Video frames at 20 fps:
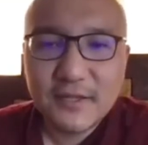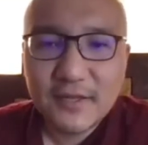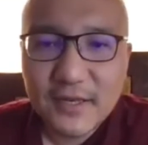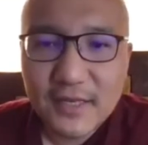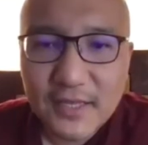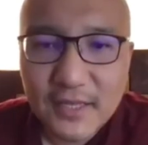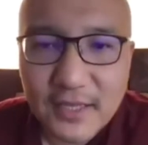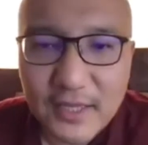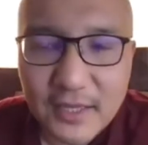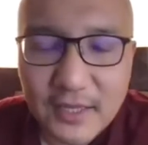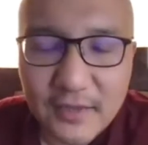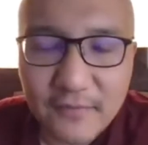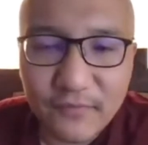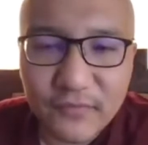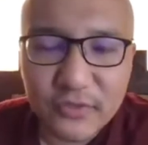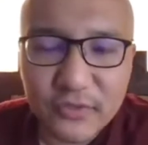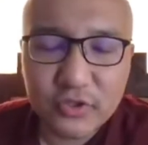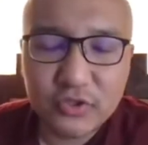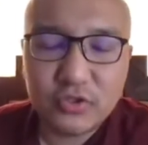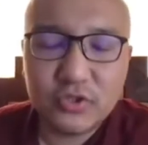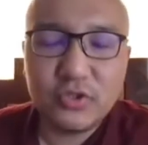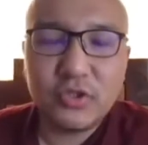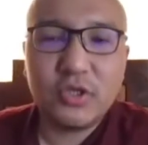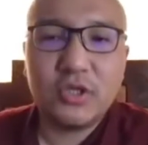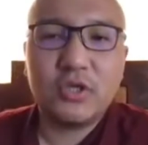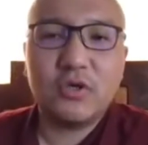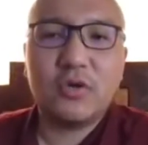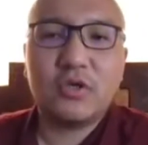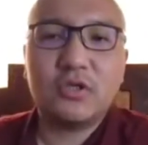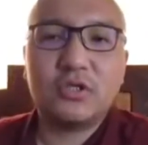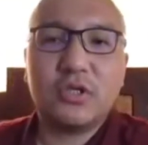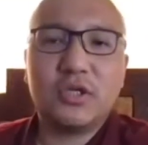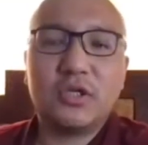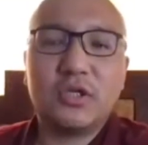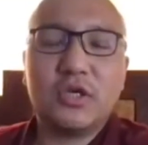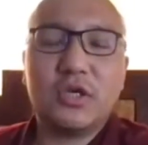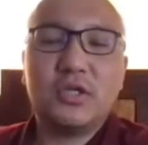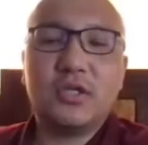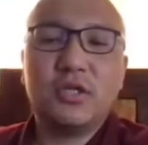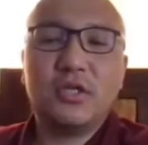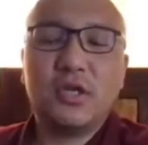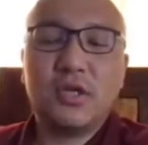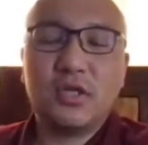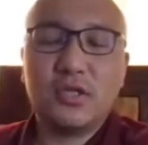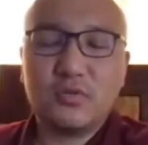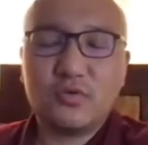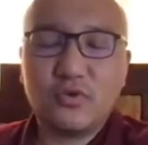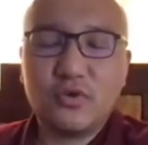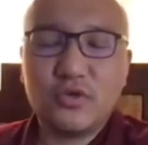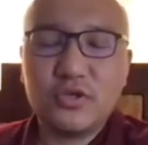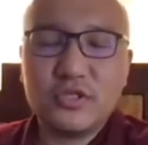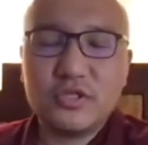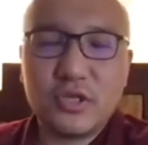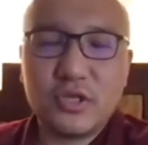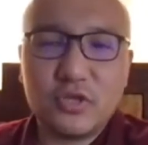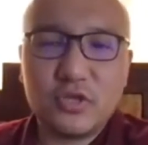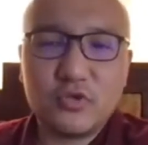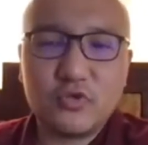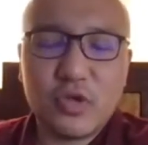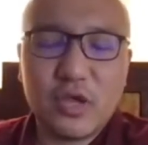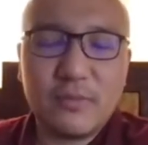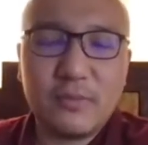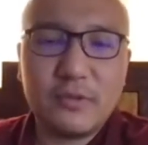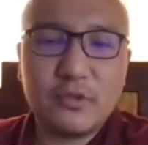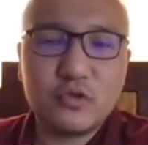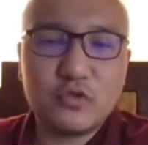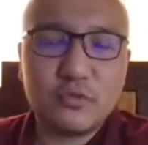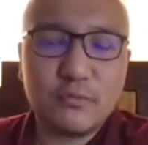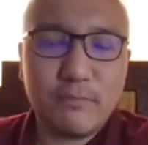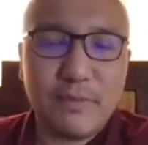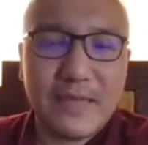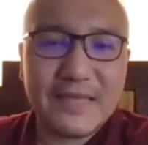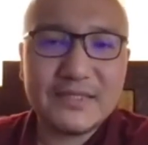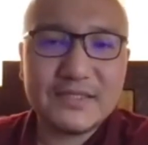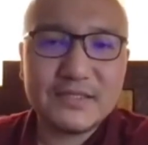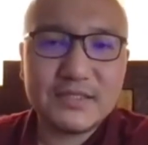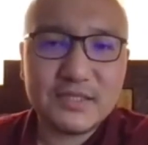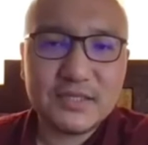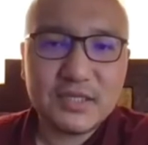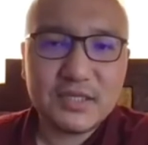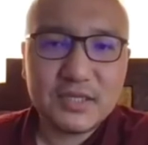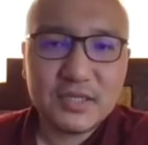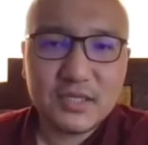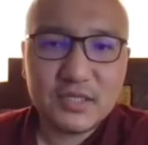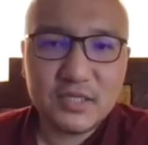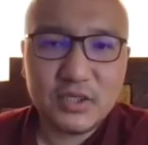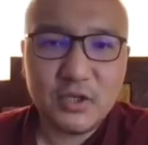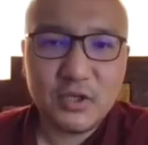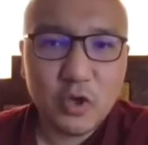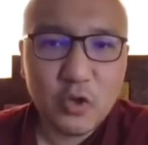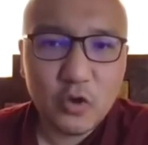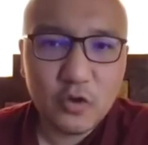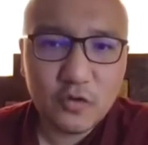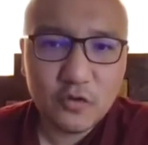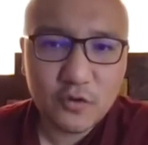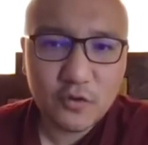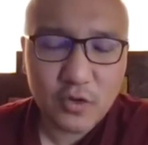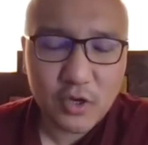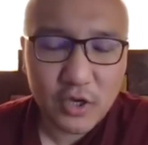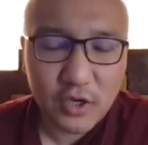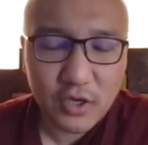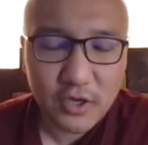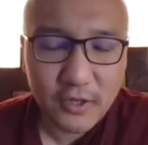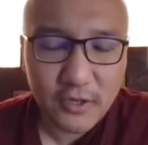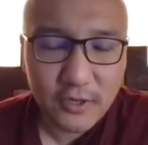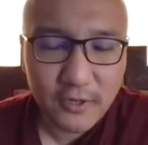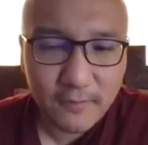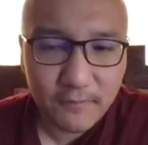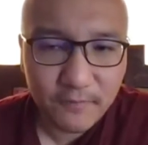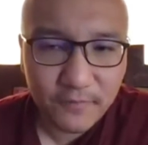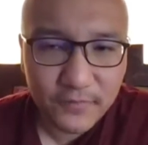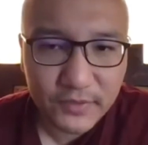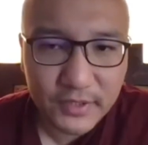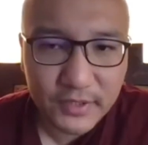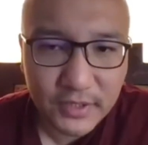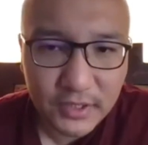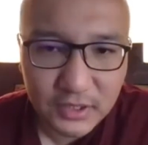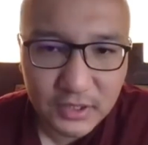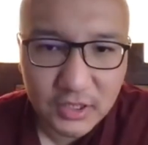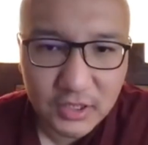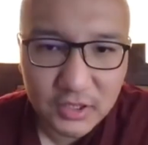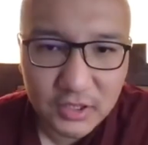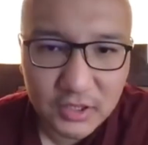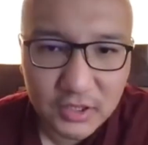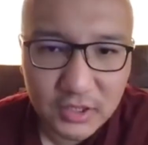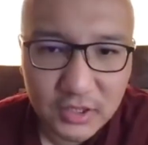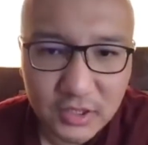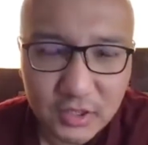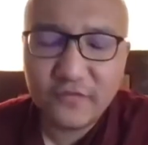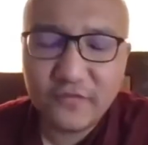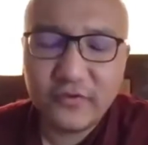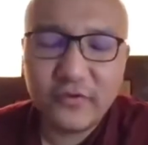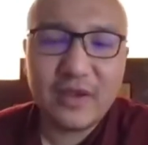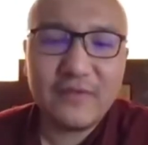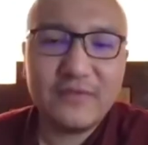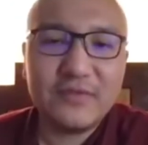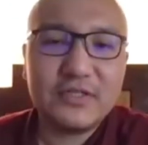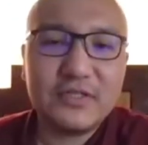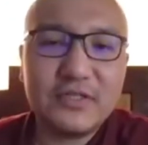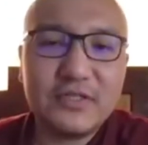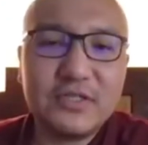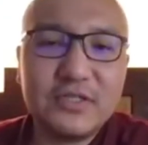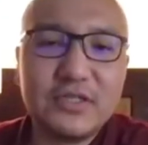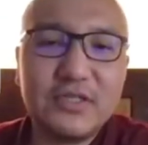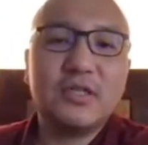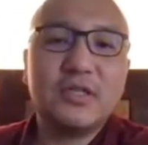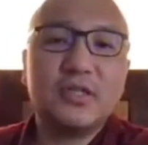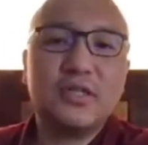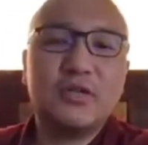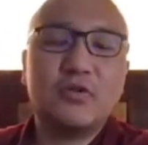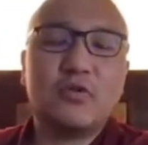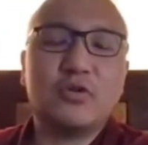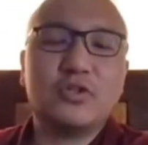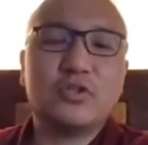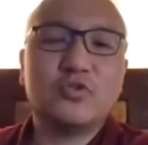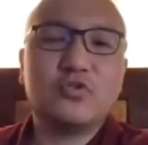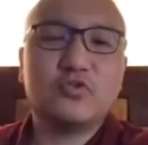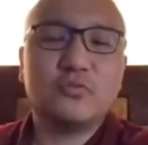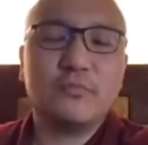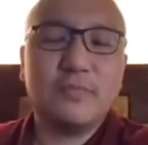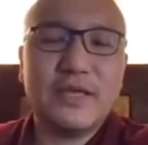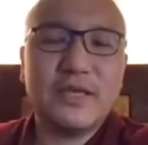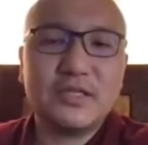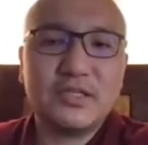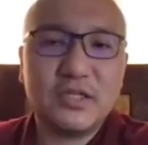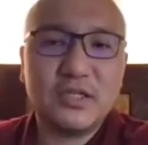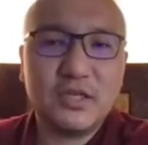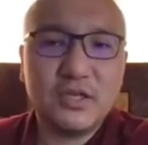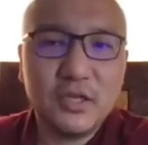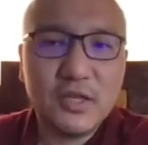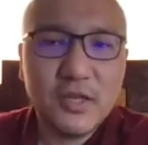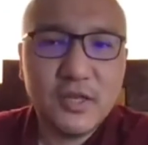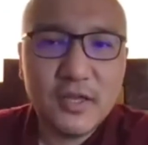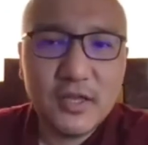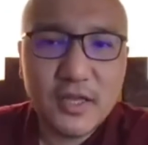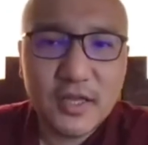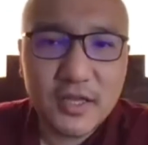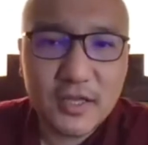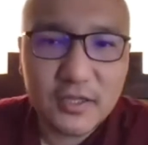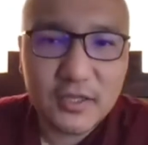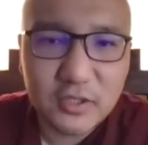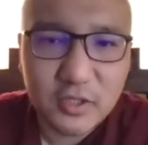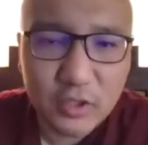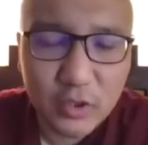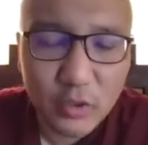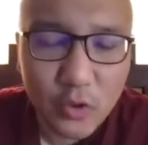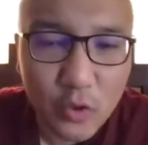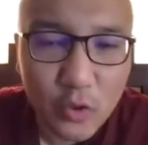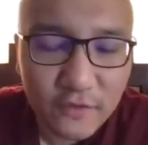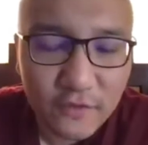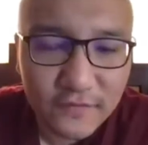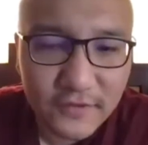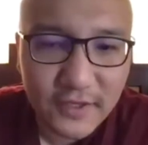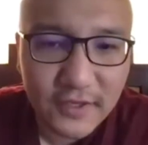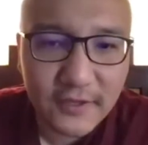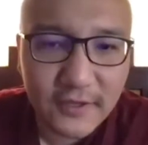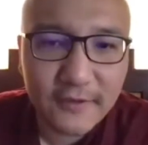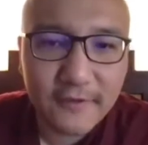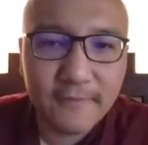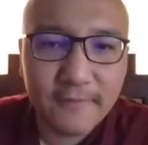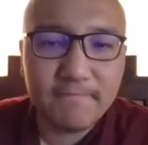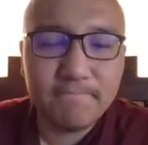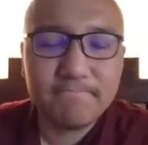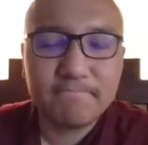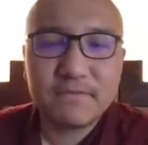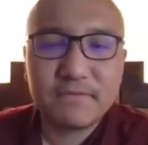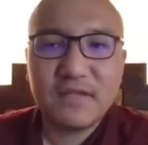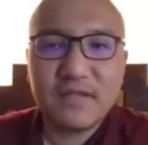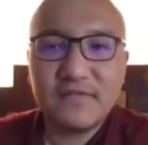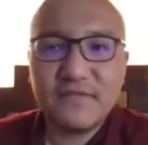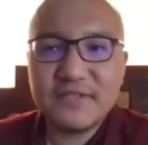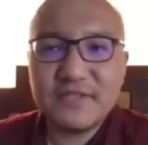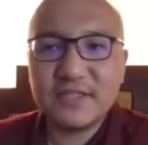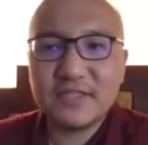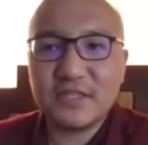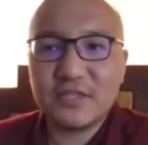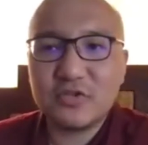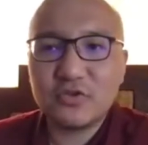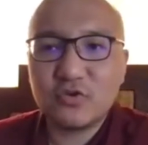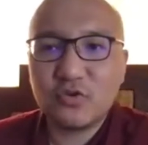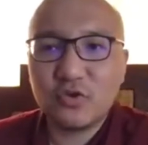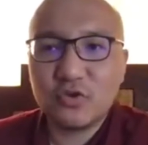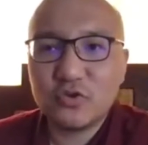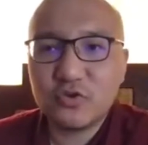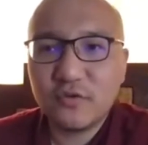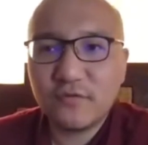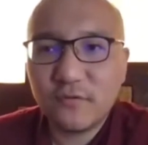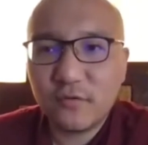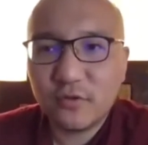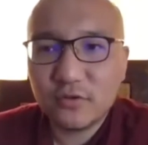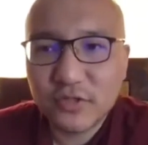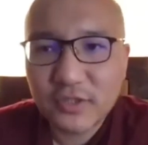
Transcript: in other words, to able to bend the law, the law of gravity, in order to bend the law of physics, and so on and so forth.